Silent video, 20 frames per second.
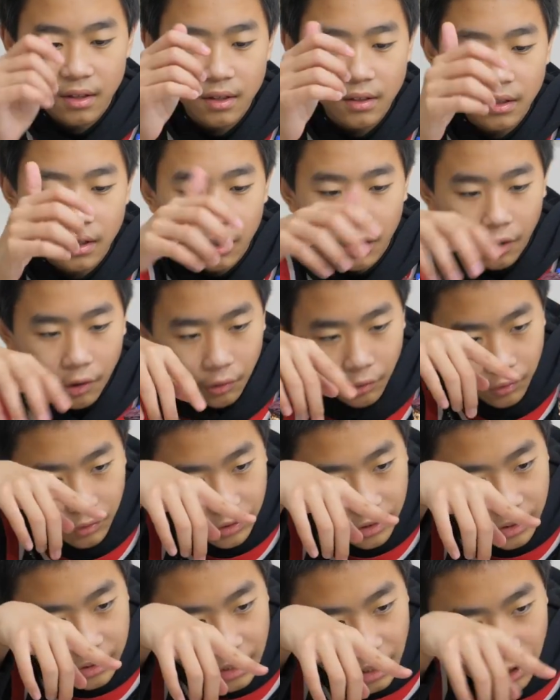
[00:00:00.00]
Now,
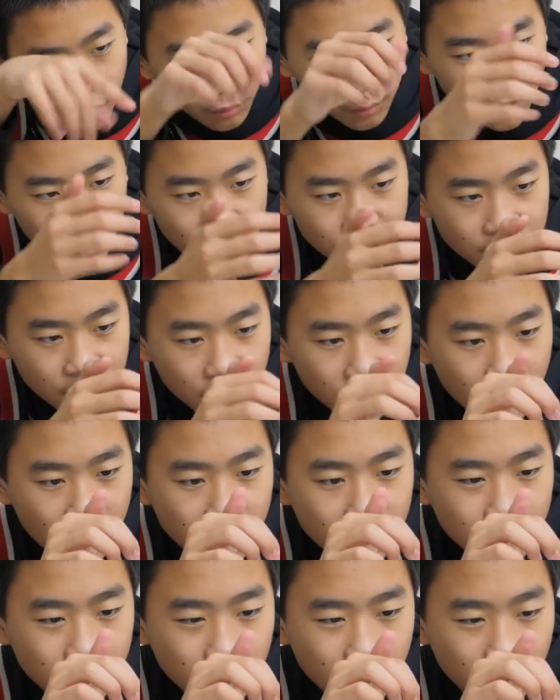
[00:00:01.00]
detail-wise, I
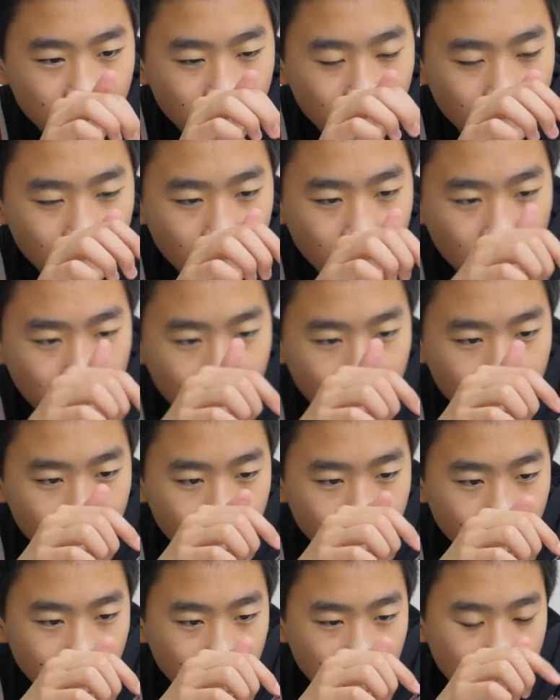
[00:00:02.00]
like the
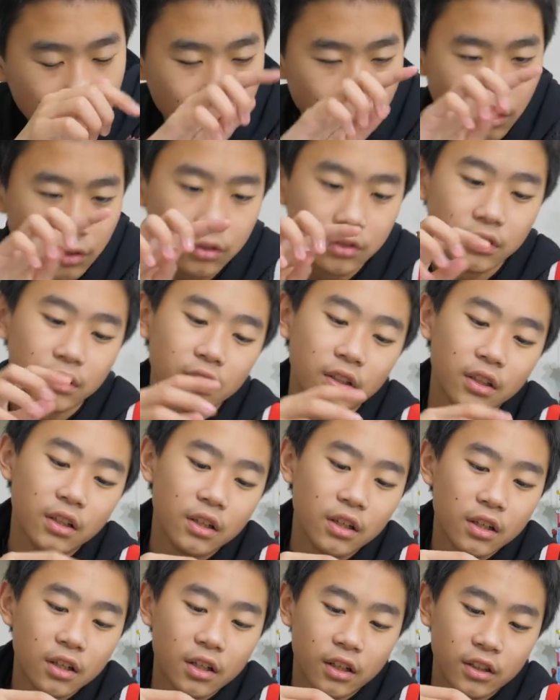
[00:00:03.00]
hair details
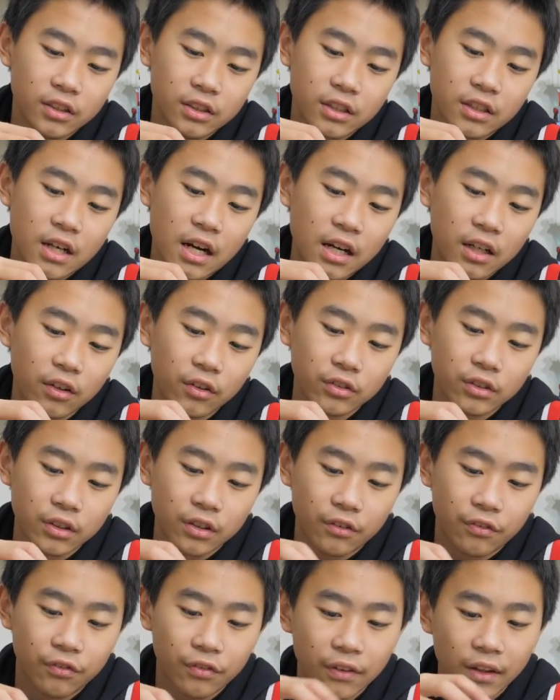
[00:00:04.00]
because it kind of looks like
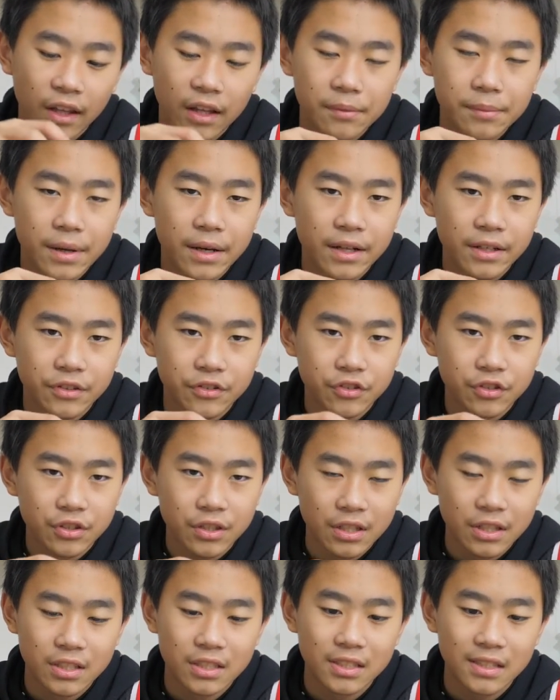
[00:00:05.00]
a flame and it's just
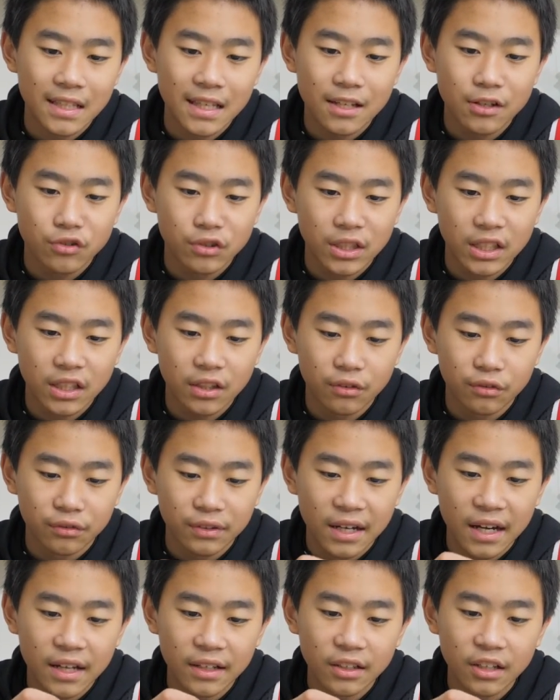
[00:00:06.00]
a slight gradient of
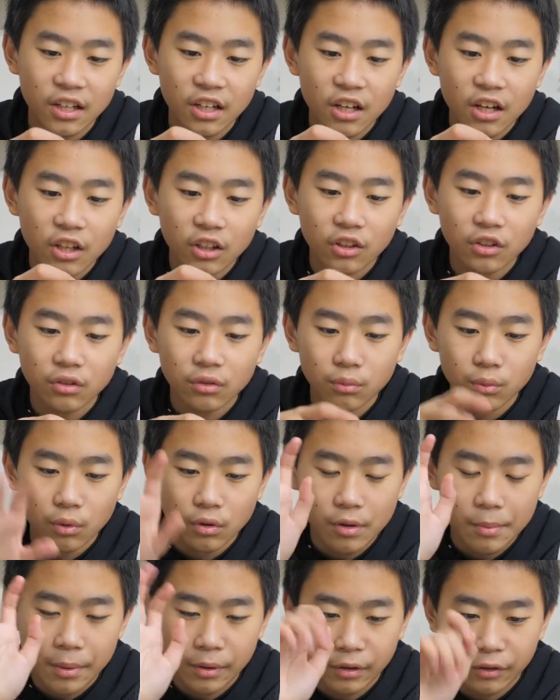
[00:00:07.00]
red. Don't
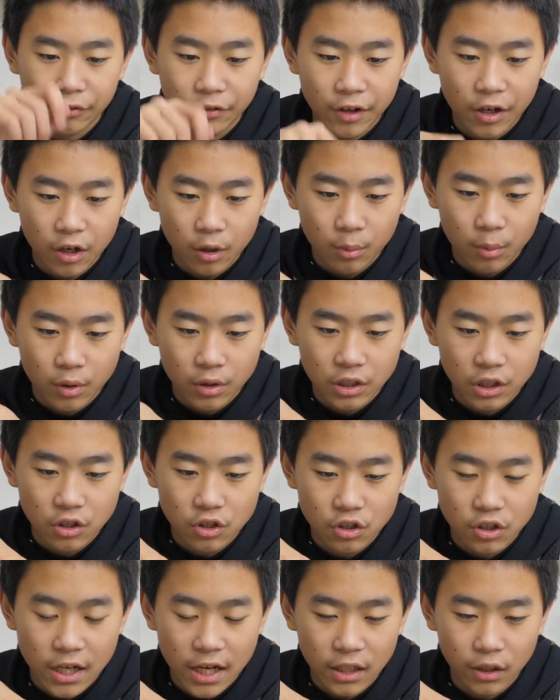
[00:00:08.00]
worry about the fireworks, it's
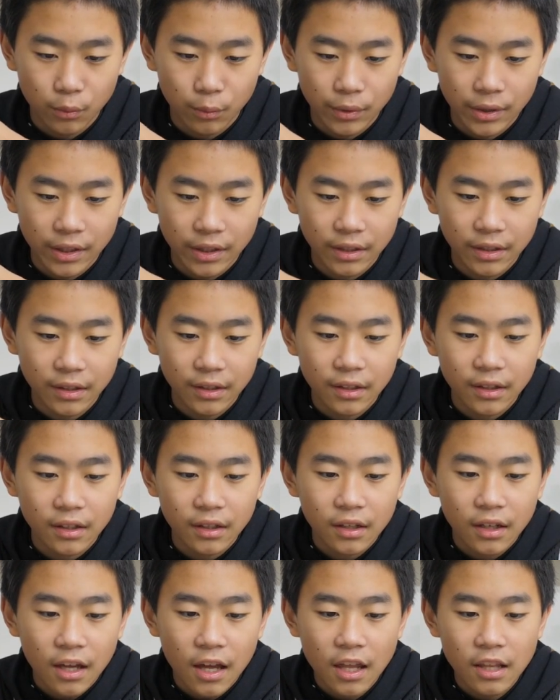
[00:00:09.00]
just Halloween.
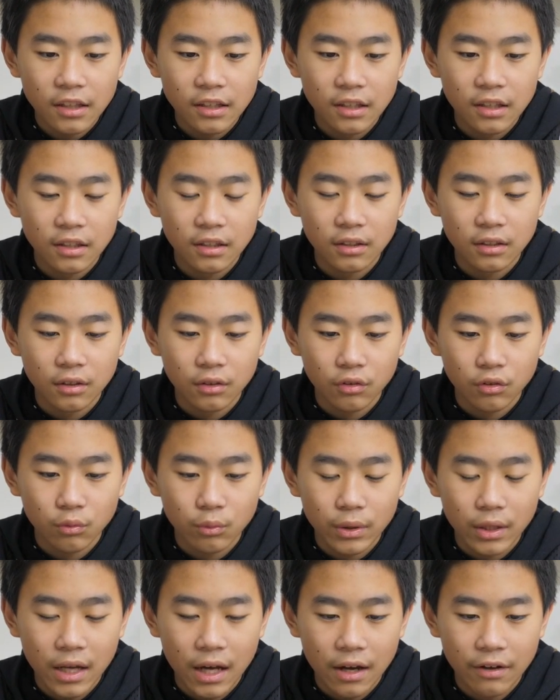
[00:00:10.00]
And then
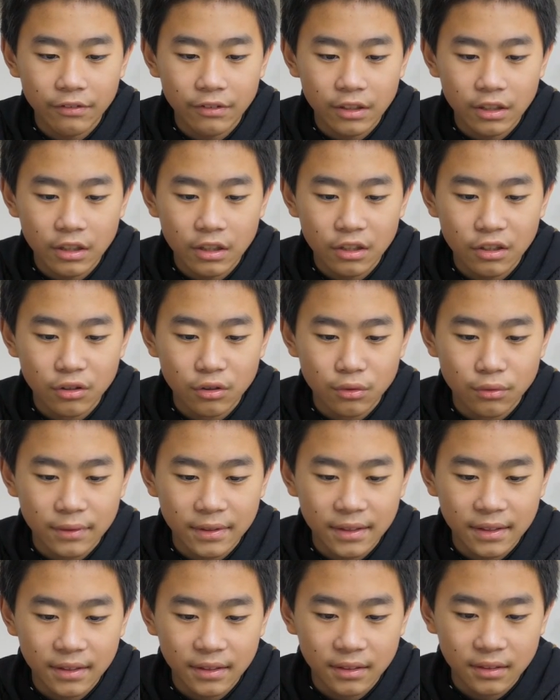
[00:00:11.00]
we have the
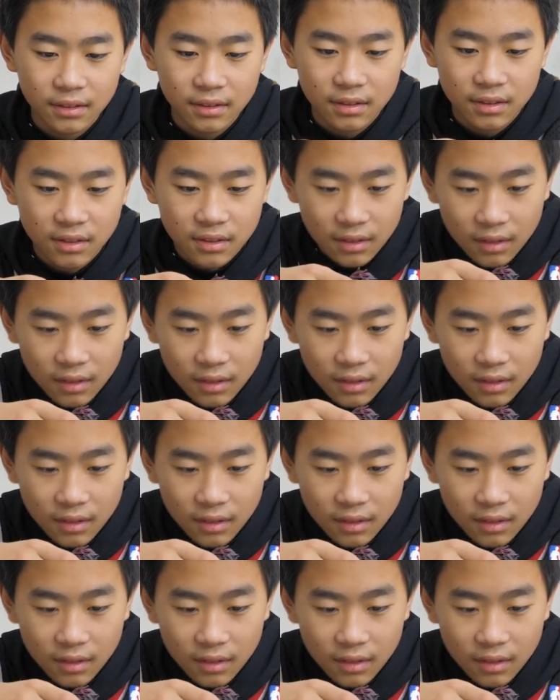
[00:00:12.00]
earrings.